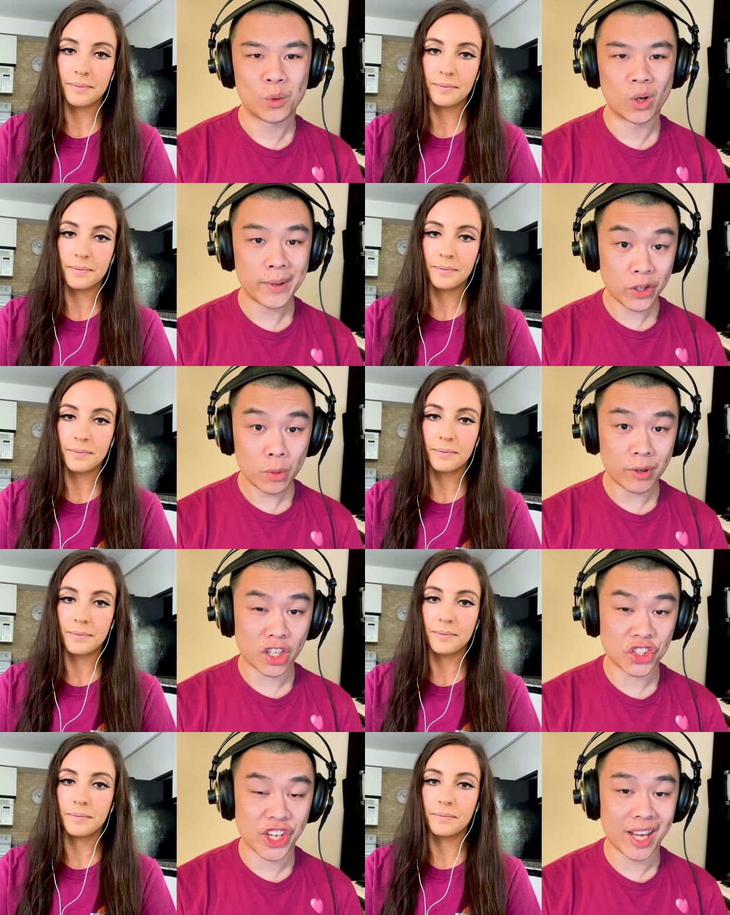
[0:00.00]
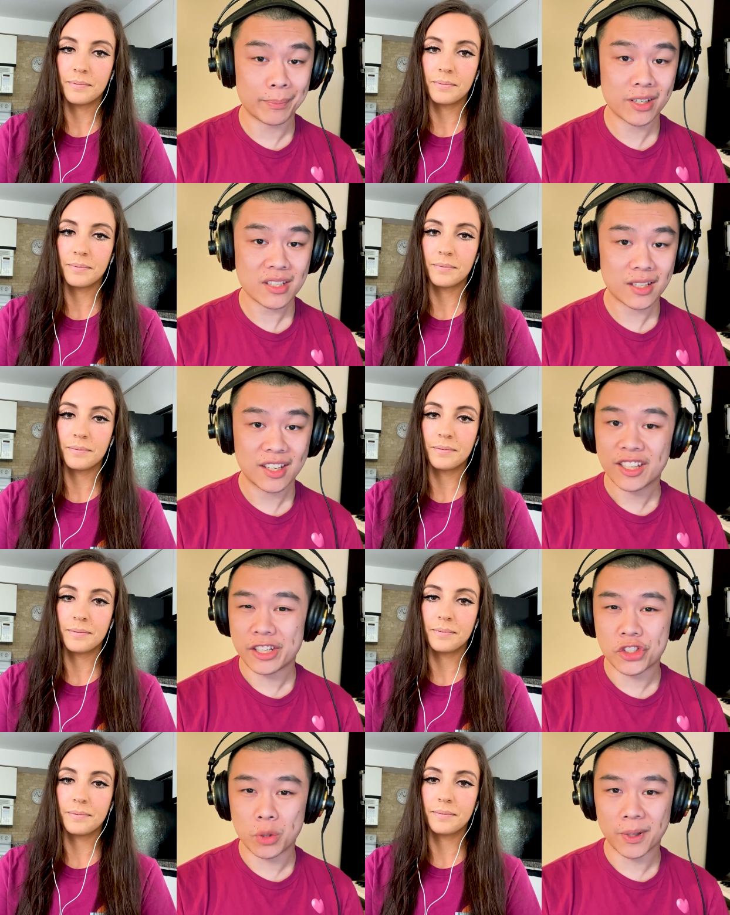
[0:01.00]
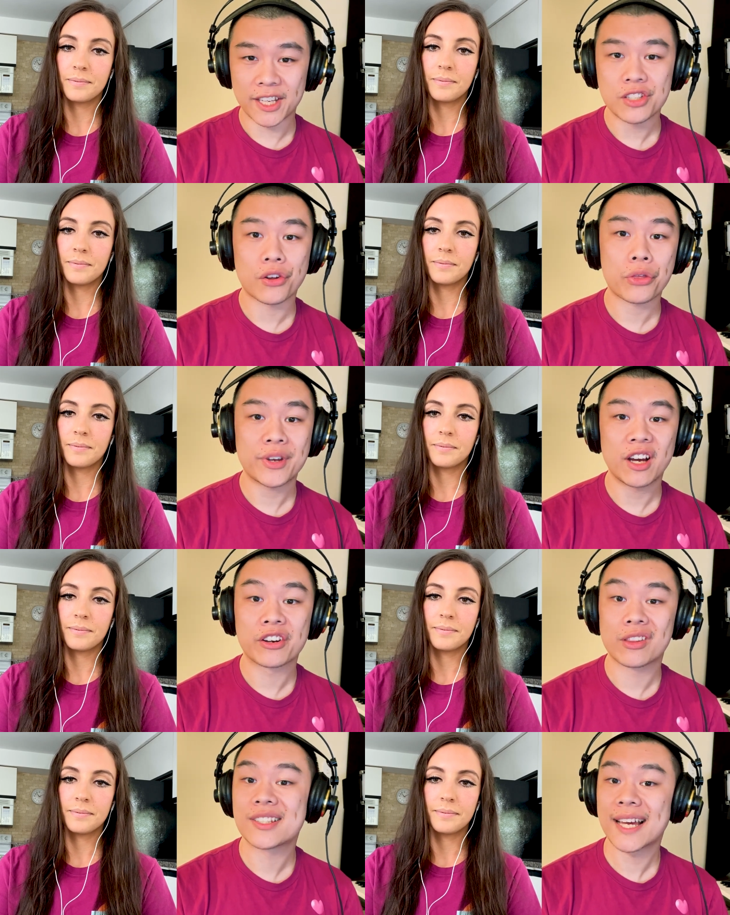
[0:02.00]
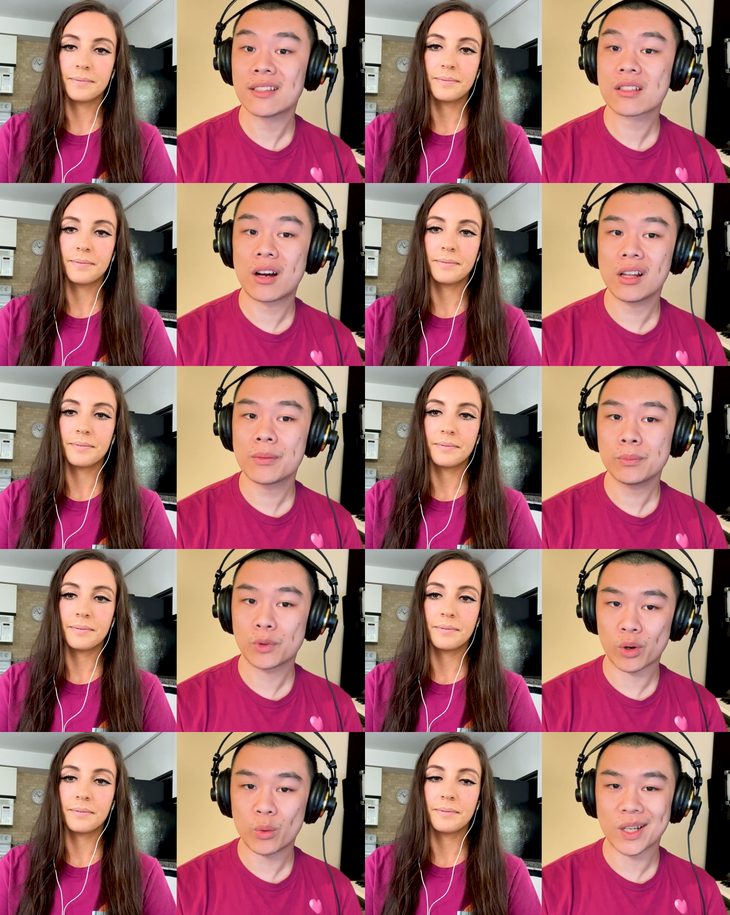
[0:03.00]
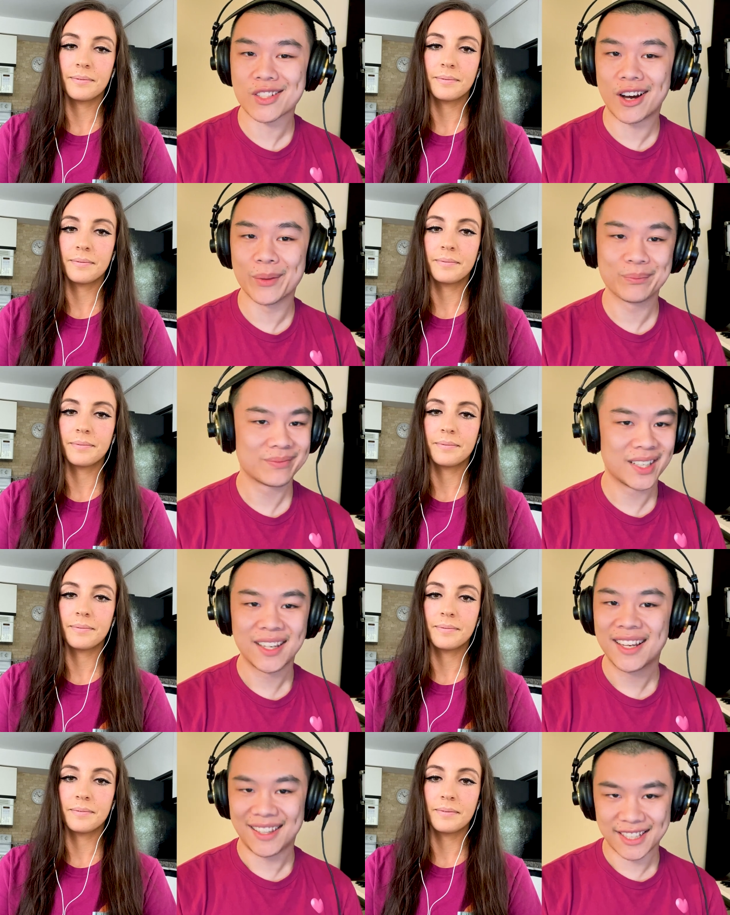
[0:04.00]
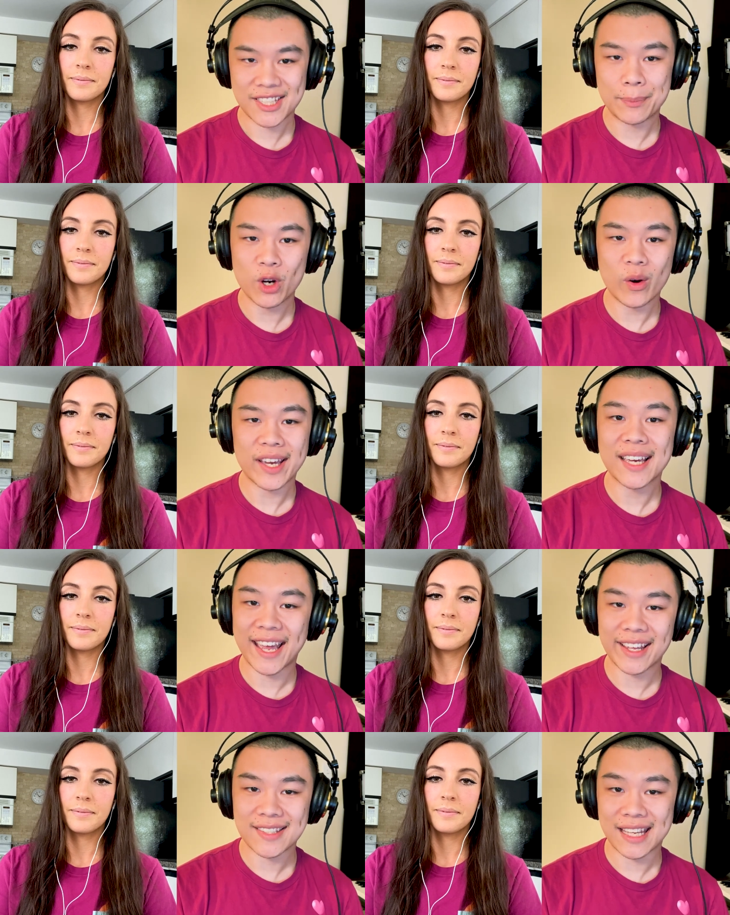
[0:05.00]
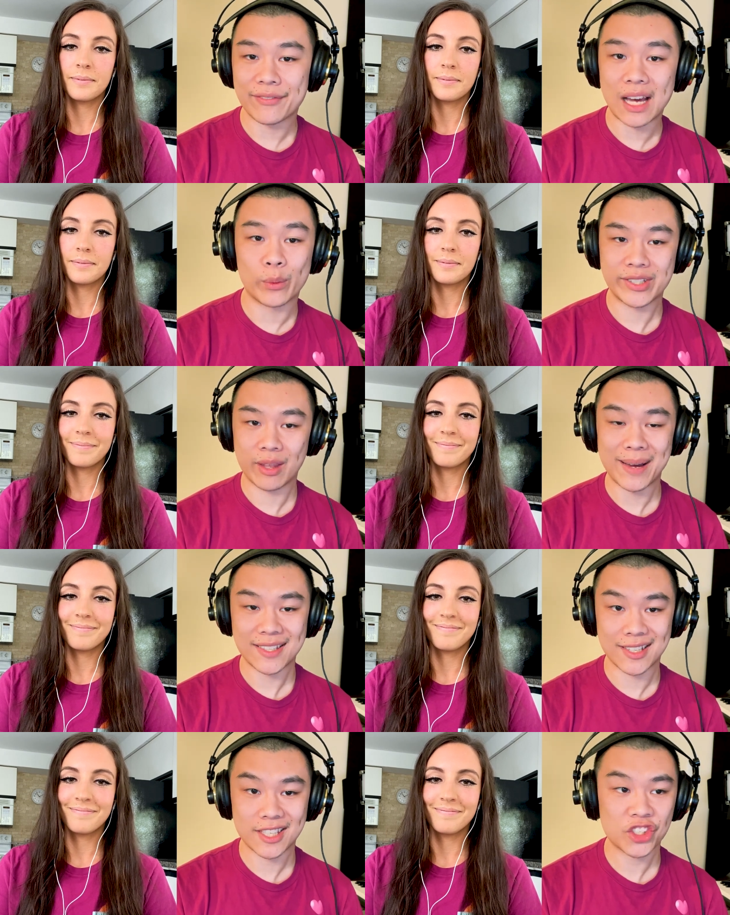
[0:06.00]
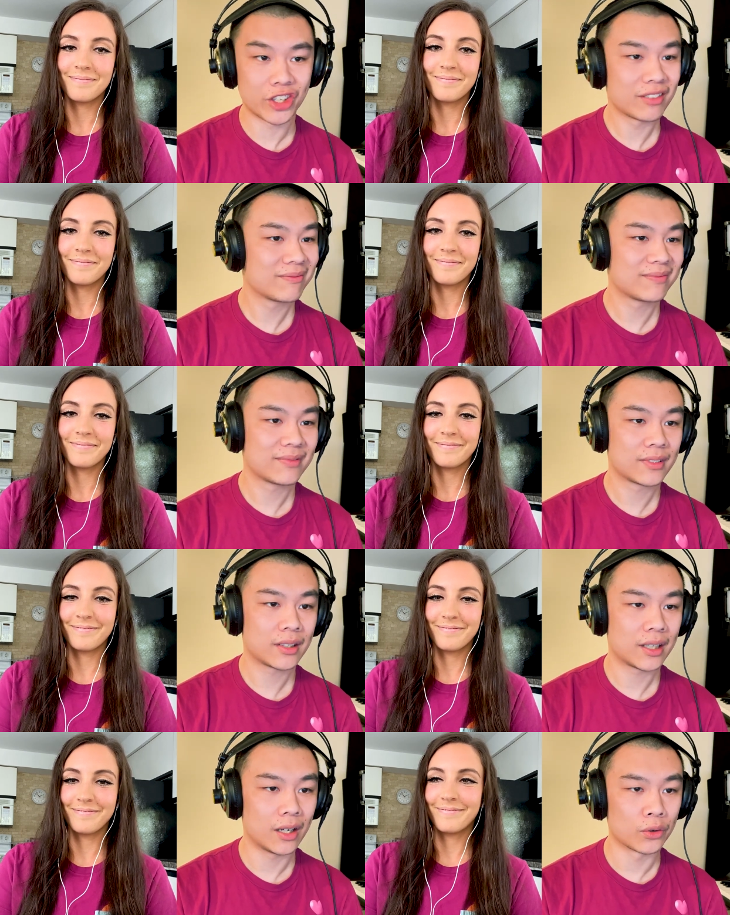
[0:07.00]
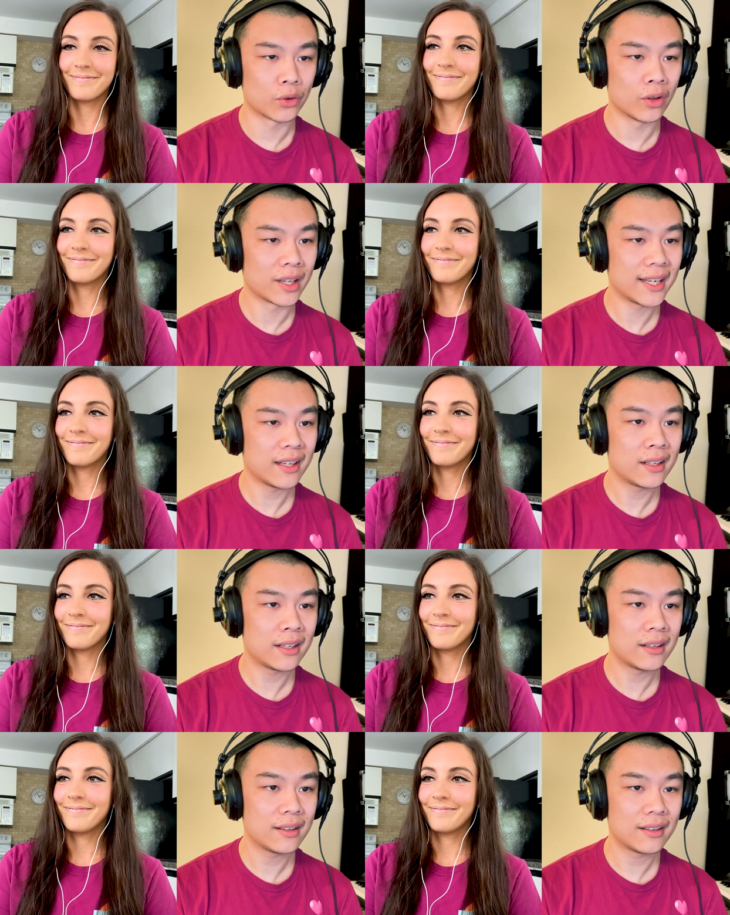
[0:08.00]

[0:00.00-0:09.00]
Speaker 1: What about you, Prodigy Campers? Did you place your 3 under the tens column or the ones column? Let's keep going and see if that was the best decision. I'll roll again.